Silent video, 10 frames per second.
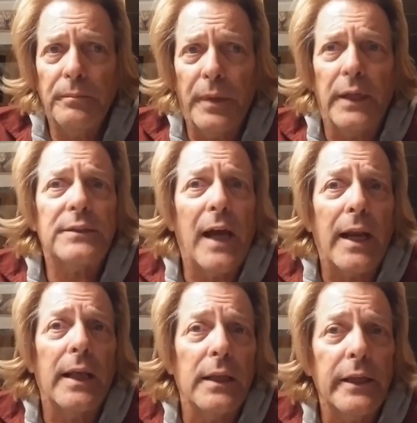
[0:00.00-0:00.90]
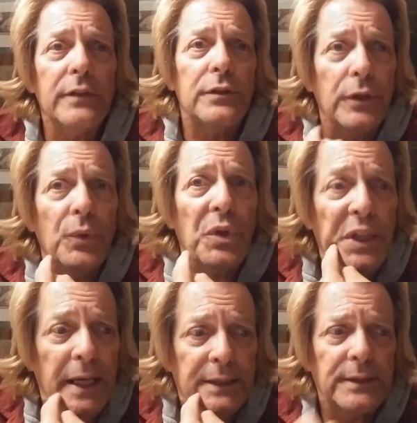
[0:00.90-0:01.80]
but he's got to at least do
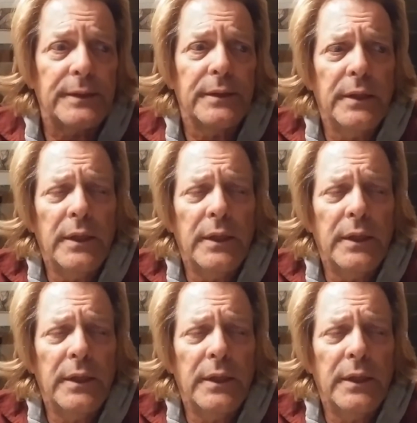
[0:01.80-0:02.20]
this.